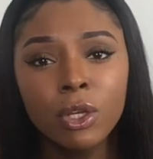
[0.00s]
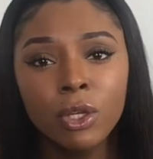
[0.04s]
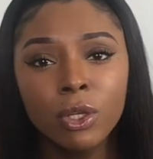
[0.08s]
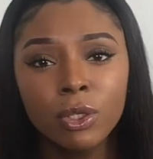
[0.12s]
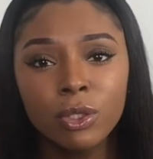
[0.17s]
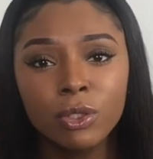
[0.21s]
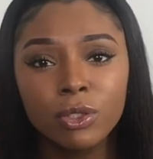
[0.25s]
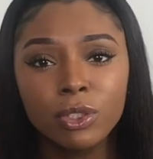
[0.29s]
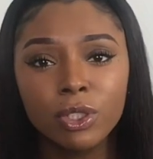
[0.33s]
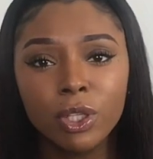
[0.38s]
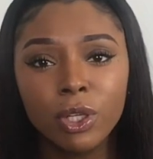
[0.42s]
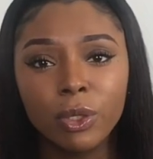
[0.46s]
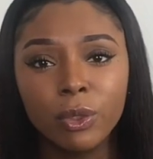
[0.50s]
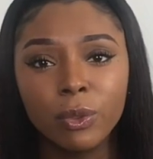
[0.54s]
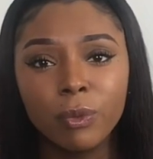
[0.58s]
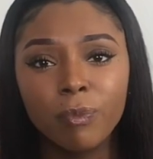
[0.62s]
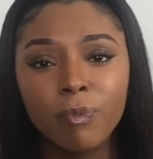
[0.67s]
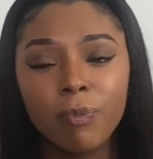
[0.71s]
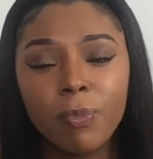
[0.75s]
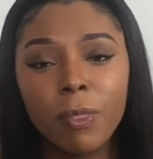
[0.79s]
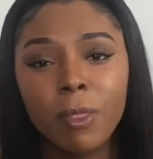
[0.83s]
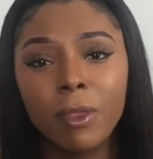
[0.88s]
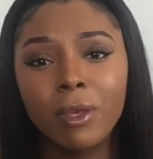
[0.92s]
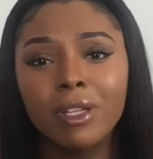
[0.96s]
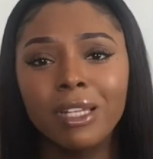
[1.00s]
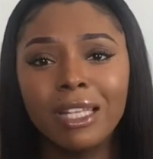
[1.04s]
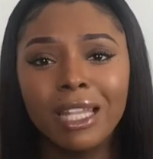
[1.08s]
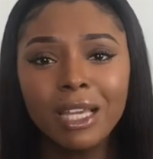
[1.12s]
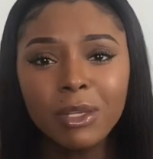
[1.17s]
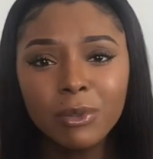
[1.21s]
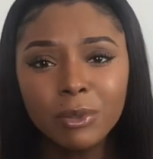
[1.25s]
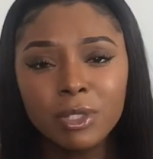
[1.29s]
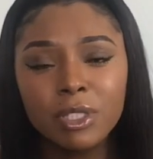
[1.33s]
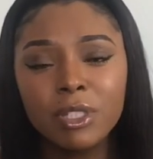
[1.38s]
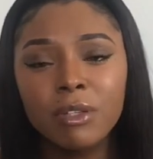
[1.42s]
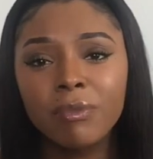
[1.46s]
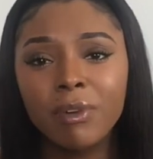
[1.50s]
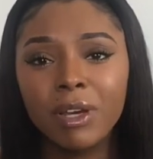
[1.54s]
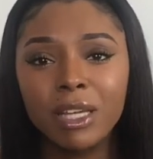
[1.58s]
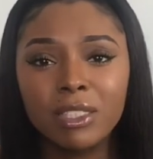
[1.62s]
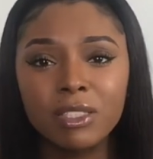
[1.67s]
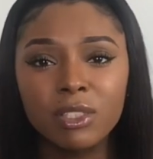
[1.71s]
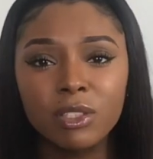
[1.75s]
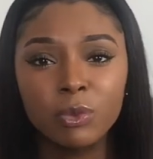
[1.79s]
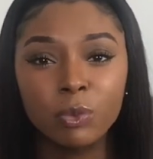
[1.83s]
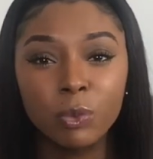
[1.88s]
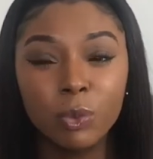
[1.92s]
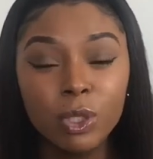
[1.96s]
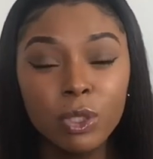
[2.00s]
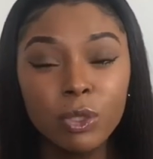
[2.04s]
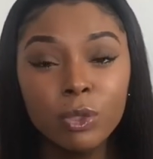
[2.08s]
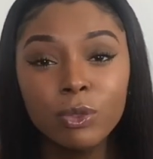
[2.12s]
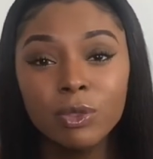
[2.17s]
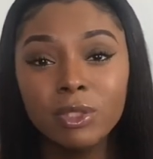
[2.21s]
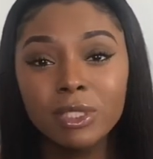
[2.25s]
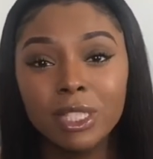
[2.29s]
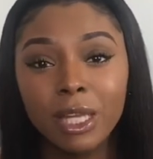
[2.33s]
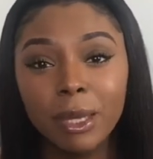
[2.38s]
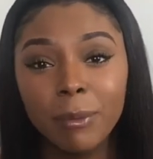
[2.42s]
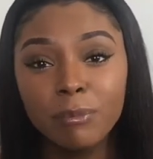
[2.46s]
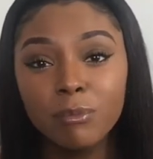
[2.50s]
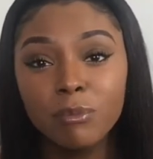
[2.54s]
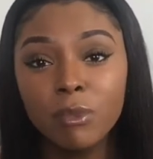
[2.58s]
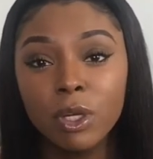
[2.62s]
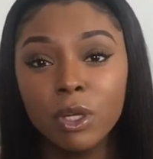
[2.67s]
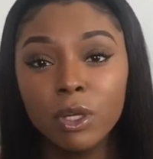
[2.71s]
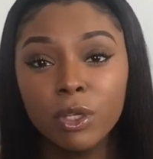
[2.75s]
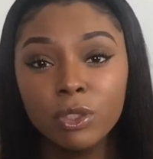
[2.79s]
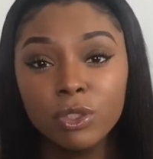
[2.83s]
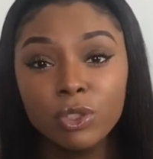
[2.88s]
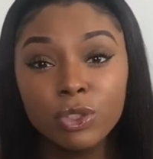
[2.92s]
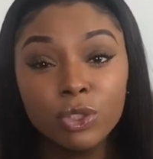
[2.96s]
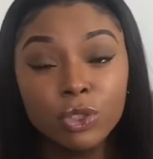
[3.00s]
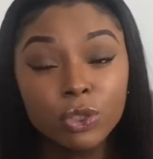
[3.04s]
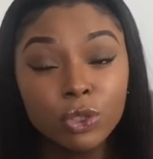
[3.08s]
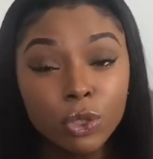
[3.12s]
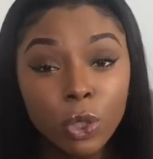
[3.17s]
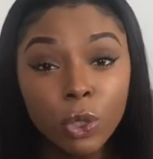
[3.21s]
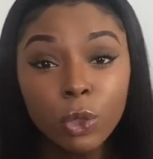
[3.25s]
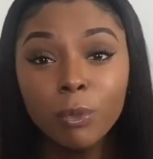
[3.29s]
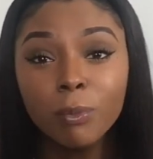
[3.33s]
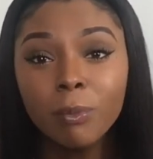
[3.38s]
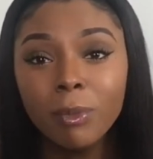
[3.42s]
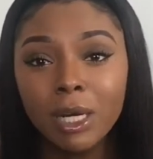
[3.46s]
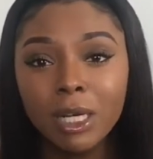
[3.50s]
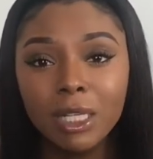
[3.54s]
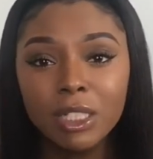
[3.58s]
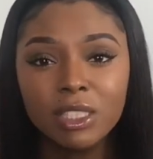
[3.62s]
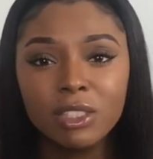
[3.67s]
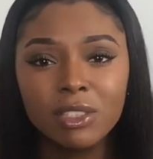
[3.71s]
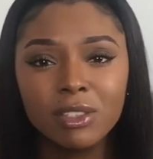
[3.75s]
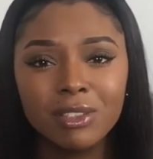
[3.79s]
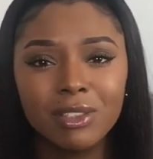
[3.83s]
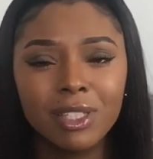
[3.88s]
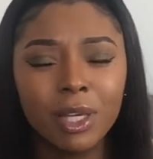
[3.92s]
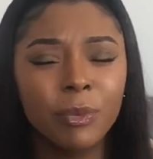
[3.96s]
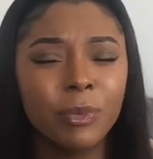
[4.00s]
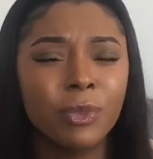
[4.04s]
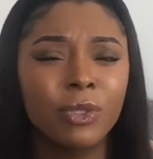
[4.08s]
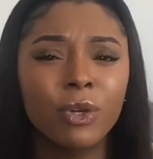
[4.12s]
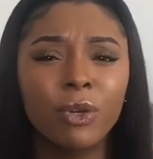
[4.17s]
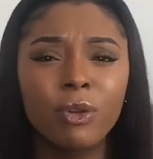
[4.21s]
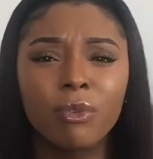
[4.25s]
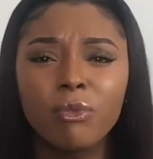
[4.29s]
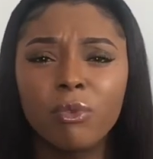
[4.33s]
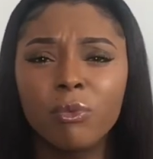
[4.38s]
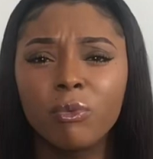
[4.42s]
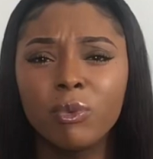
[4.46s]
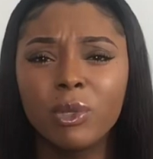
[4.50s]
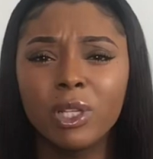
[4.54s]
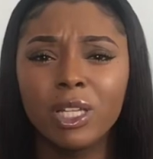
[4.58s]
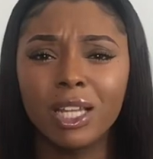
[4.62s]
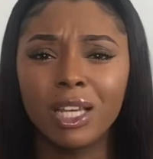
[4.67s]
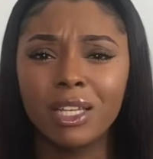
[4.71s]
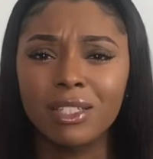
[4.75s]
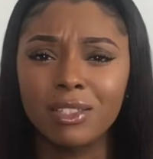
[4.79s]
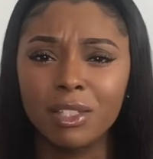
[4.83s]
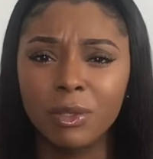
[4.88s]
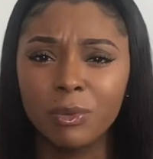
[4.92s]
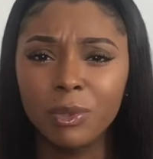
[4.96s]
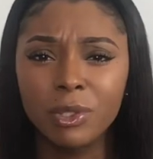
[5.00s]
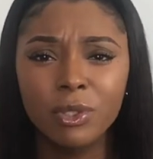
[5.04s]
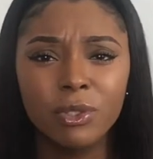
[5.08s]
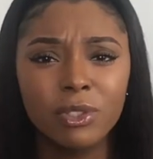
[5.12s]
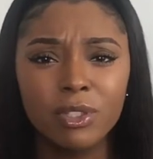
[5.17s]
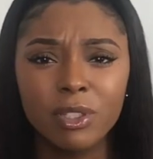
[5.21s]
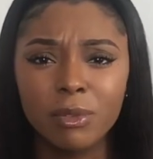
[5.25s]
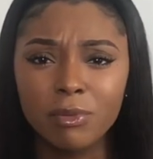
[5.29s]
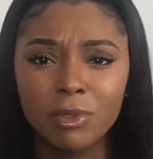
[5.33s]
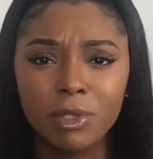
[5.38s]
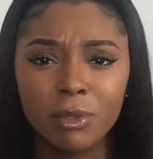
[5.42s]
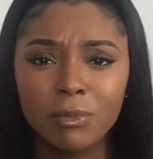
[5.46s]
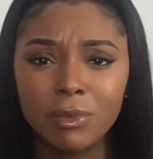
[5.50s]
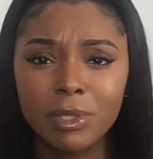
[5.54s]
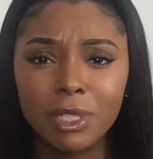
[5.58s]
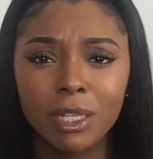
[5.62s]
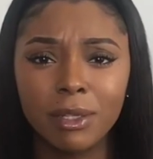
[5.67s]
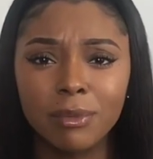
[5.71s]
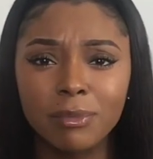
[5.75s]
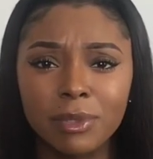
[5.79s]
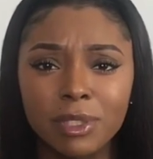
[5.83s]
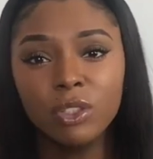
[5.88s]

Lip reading: So language devices, we use them so much that we don't even realize that we use them sometimes.